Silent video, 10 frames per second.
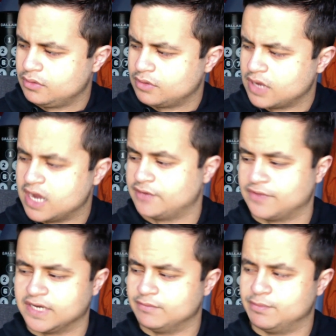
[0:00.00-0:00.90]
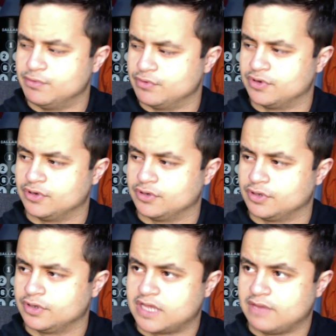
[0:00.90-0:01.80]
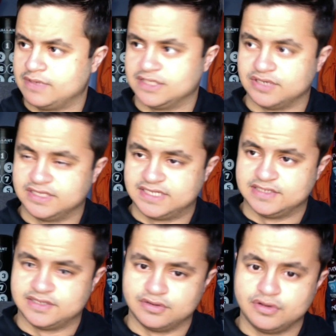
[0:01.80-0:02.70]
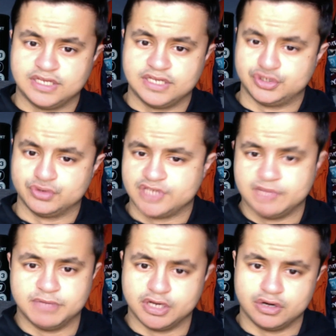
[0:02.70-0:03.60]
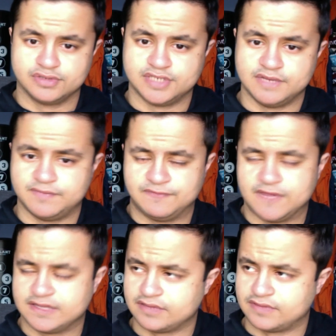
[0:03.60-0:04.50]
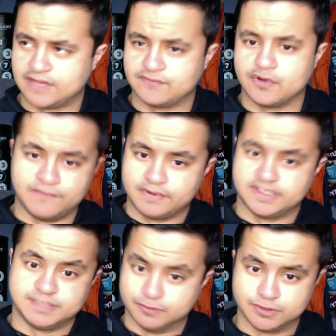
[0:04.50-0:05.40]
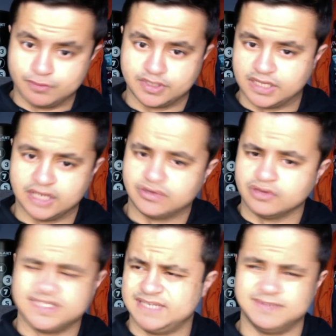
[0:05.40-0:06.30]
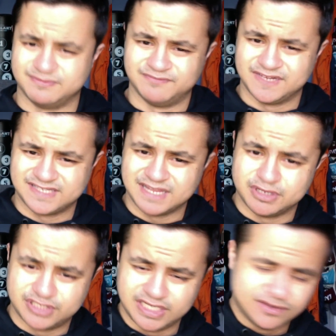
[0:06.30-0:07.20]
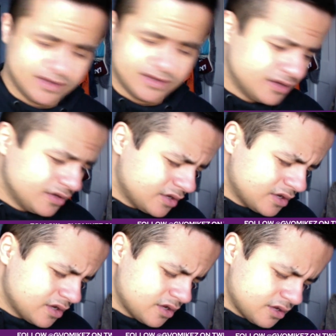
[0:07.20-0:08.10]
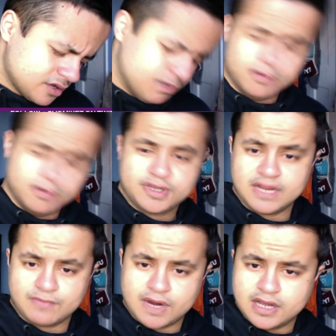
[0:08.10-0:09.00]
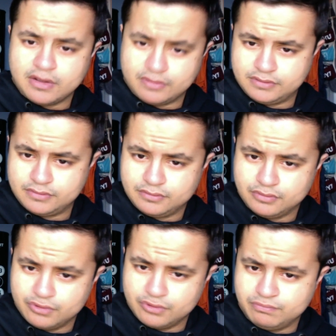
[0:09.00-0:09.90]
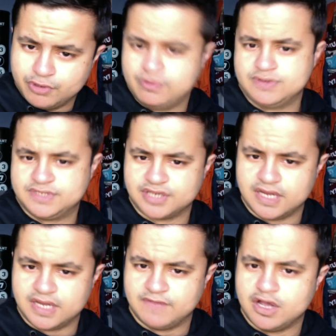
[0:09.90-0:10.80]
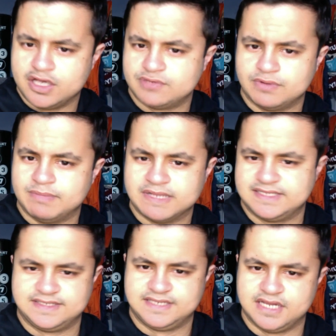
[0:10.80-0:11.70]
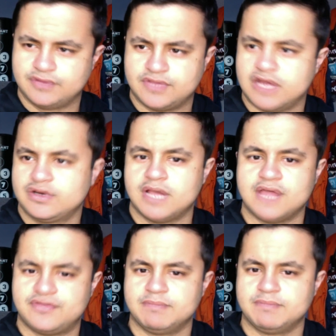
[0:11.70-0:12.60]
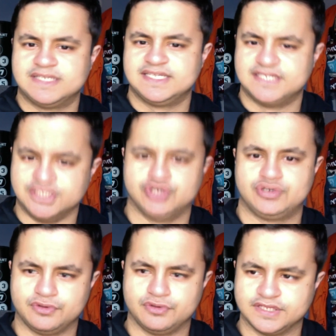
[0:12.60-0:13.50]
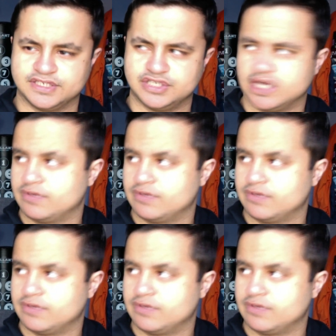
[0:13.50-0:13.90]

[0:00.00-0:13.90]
I don't think Liverpool could carry this on in sense of, not in the short term, but the long term, for the fact that they've got a very small squad and they don't seem to invest that much either. But I'm looking at it right now, and who else is going to? But Arsenal and Man City. I think Man City should do things in January.